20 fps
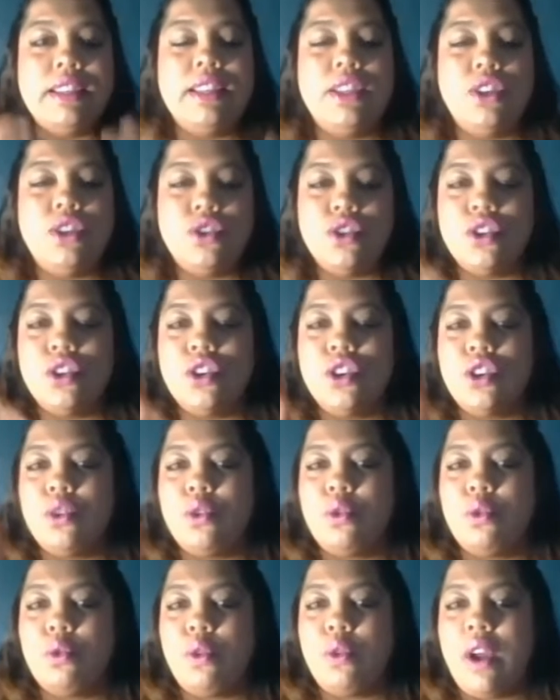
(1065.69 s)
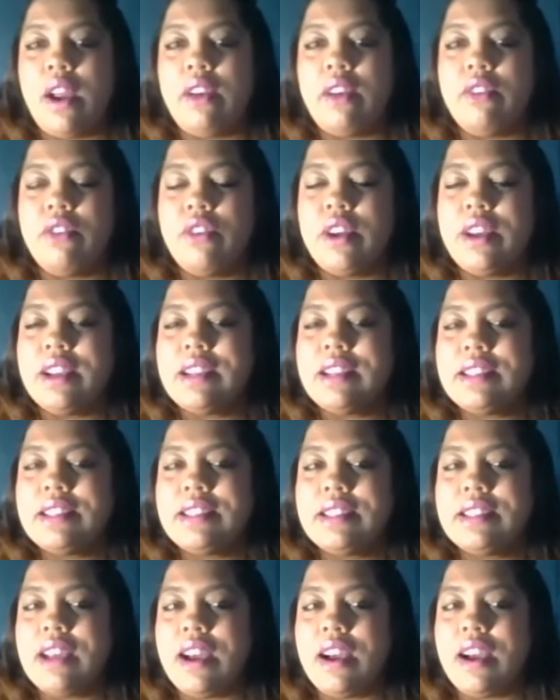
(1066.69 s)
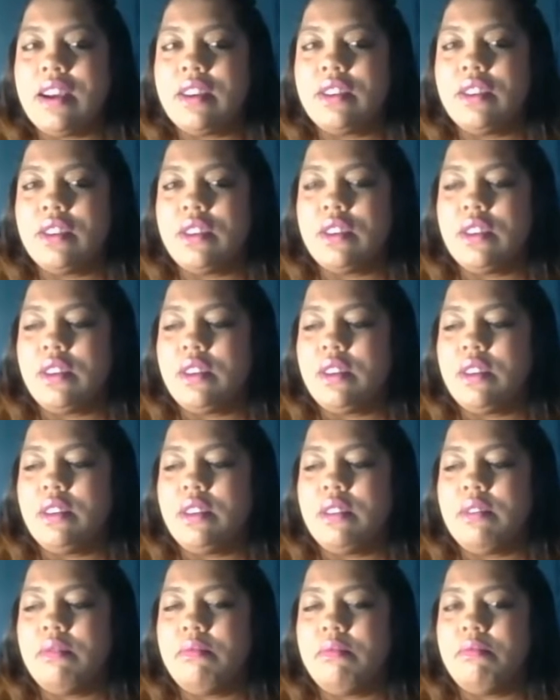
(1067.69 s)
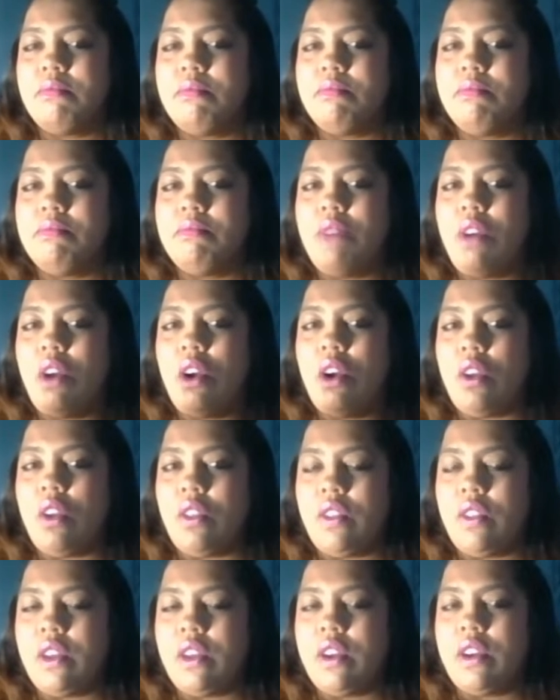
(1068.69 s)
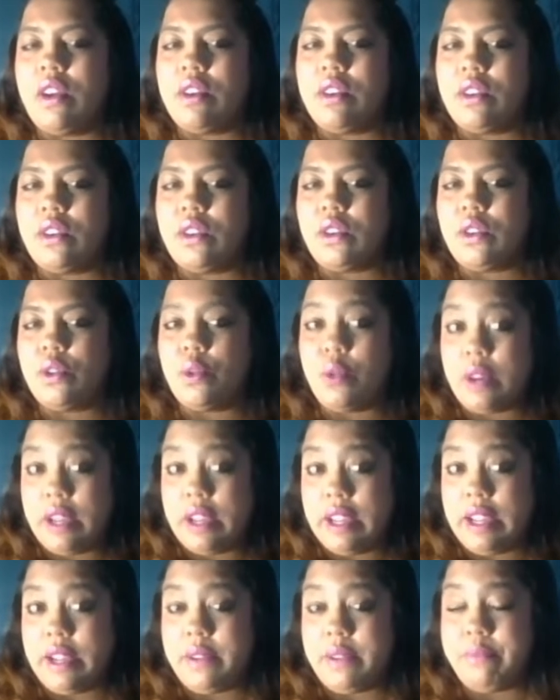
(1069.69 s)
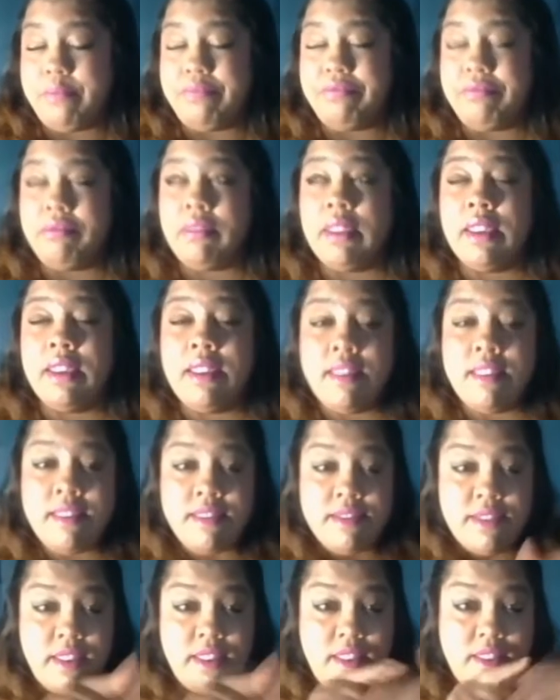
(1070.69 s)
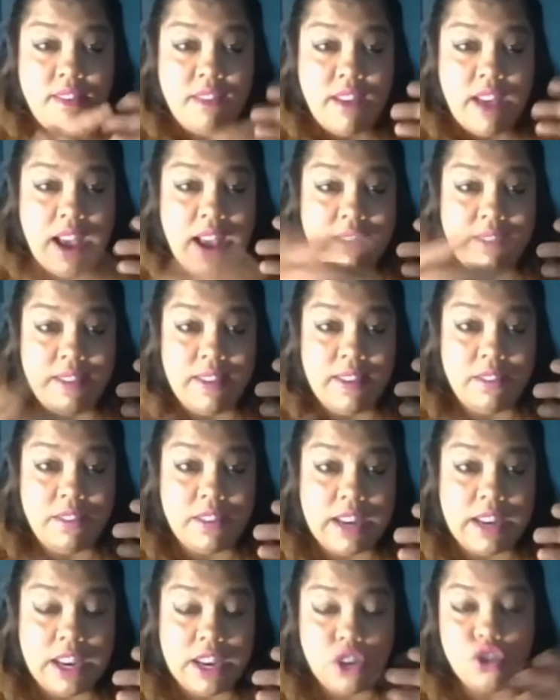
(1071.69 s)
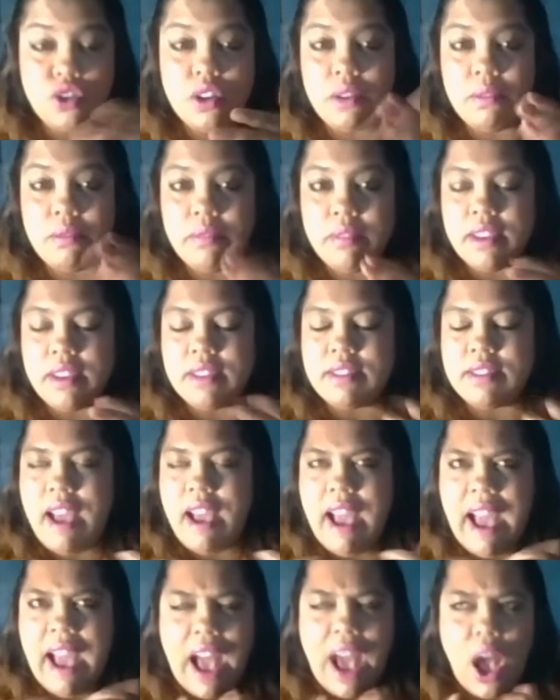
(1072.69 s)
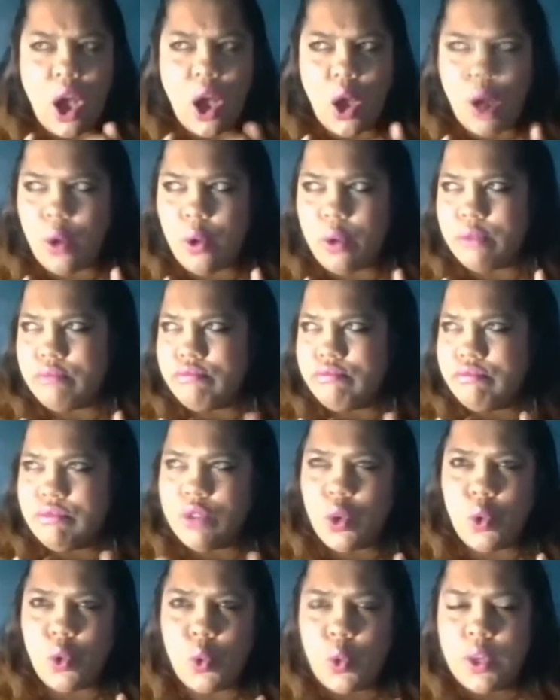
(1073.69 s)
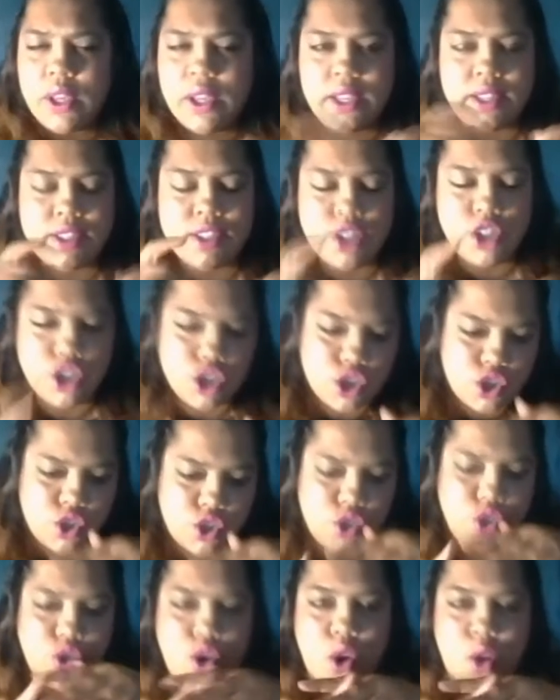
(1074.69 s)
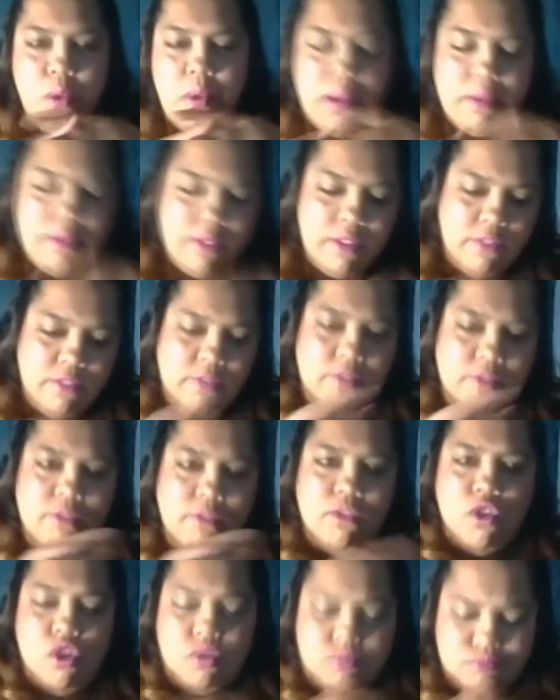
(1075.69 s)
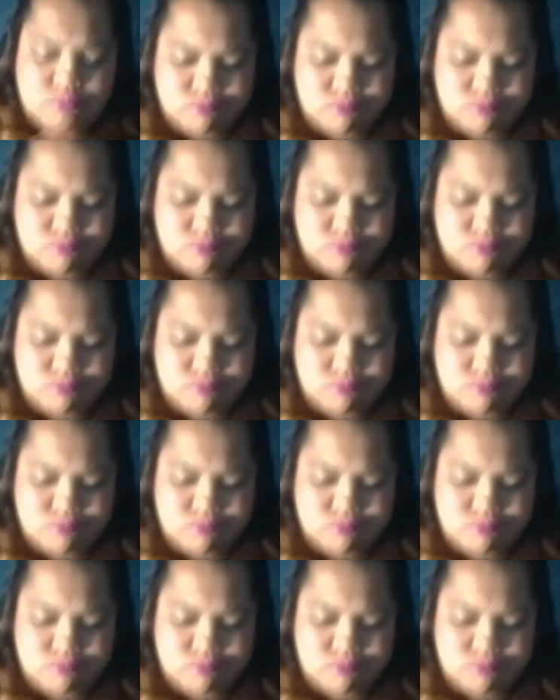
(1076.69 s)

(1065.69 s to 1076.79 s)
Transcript: These 5 invitations show us how to wake up fully to our lives. They can be understood as best practices for anyone coping